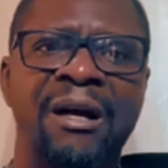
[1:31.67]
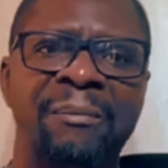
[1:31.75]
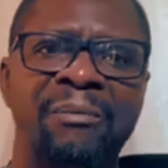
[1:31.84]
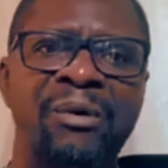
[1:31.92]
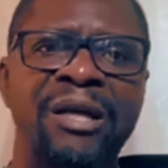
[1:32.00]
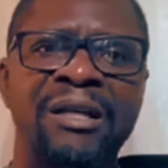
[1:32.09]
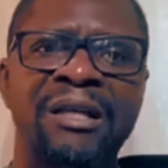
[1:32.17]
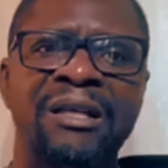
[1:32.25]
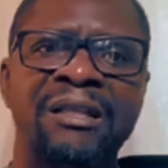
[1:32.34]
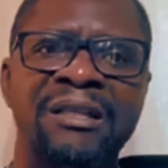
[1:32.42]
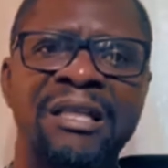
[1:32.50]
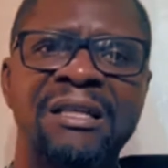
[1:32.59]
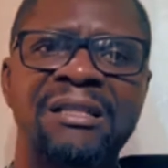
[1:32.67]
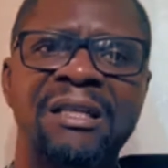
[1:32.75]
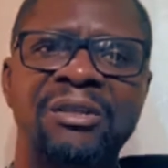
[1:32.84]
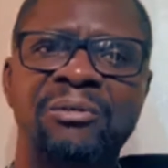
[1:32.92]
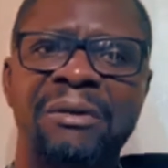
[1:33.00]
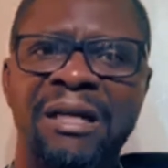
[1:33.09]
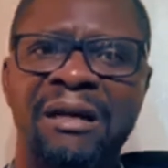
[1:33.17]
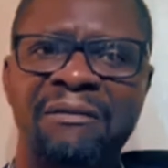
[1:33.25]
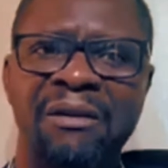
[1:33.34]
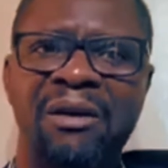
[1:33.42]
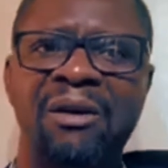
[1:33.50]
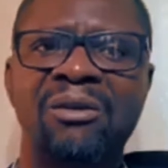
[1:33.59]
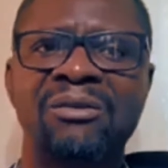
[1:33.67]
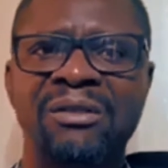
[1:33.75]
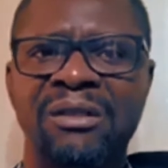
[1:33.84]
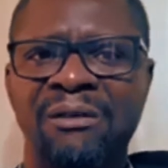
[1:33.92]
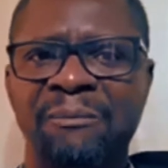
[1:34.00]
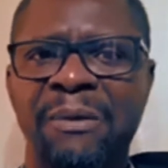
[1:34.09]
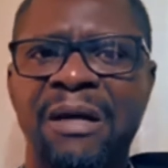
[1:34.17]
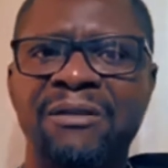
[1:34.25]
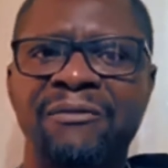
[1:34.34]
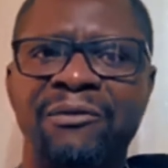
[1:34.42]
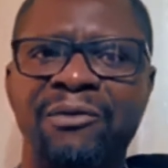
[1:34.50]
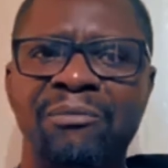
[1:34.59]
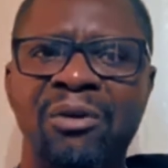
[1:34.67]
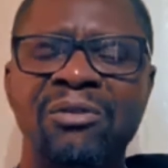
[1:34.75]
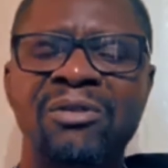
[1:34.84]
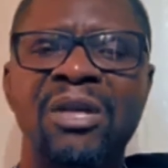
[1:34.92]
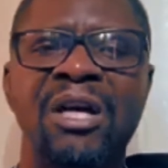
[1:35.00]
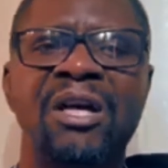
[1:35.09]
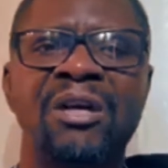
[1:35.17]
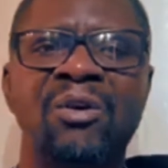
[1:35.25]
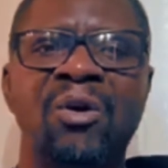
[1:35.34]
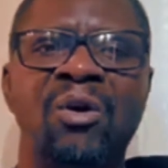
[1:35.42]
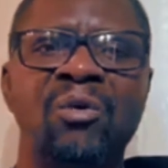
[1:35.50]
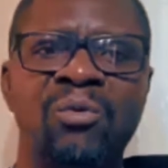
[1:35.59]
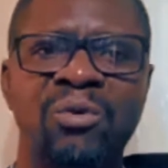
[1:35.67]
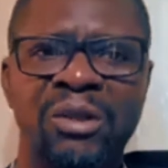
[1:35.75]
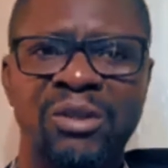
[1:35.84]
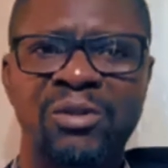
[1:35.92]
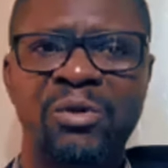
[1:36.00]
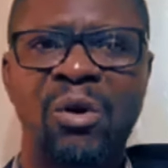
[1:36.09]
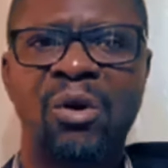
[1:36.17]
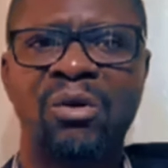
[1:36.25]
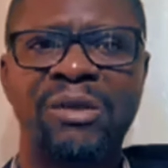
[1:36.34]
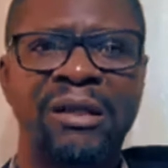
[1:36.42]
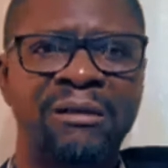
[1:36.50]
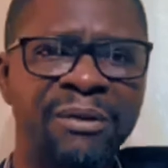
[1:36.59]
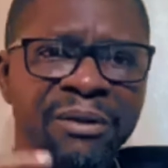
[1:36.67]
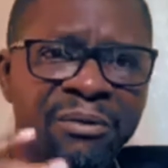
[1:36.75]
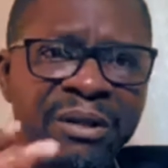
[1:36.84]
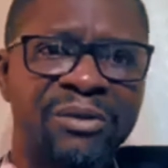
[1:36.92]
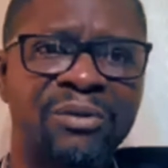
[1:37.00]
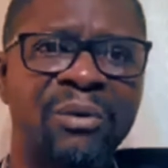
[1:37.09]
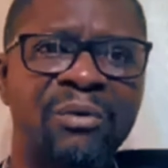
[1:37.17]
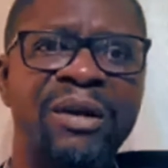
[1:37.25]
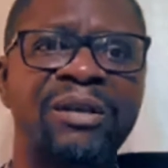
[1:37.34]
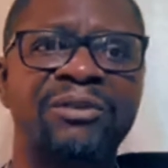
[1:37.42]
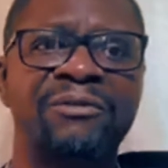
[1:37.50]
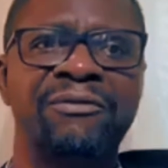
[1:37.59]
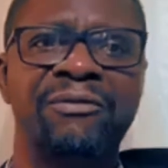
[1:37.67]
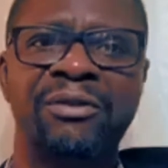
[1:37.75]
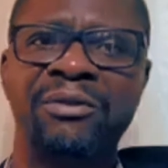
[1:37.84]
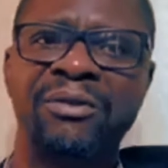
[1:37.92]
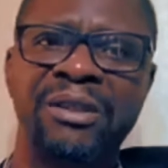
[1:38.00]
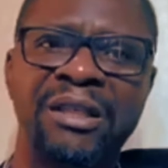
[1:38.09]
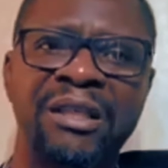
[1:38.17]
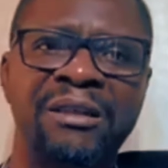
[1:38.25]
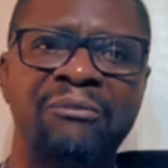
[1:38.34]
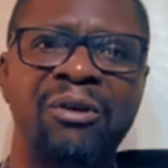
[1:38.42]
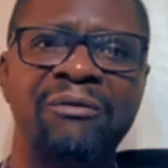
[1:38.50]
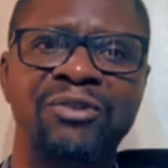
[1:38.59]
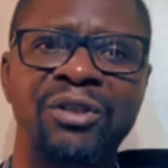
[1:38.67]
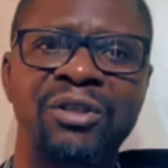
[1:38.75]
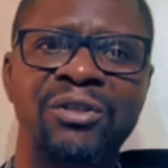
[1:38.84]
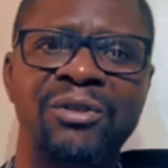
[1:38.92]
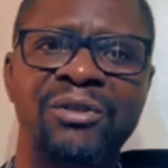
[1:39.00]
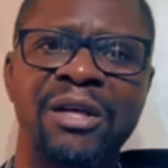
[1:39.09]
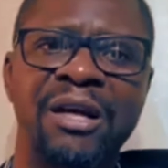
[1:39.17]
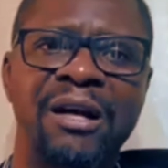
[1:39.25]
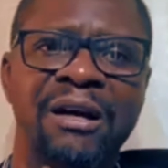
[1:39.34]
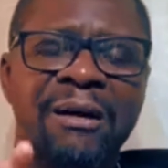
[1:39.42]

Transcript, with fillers: I pray that the things that you might have lost in the past few months, God will restore. There will be a restoration for you in the name of Jesus.